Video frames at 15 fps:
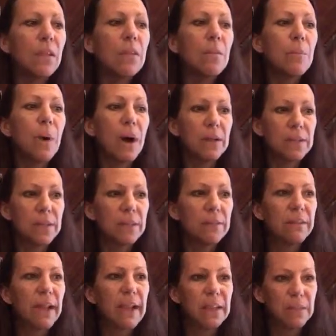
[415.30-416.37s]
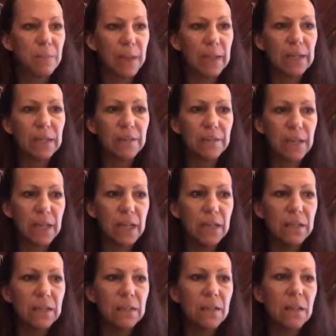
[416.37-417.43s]
the positive aspects of
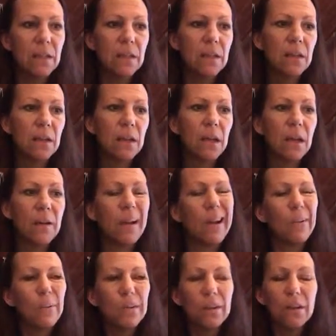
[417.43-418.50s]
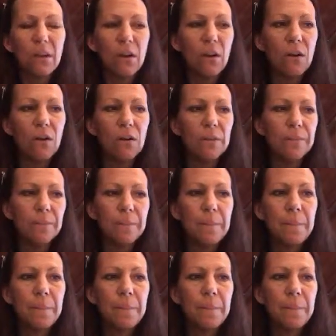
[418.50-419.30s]
things. I wouldn't call...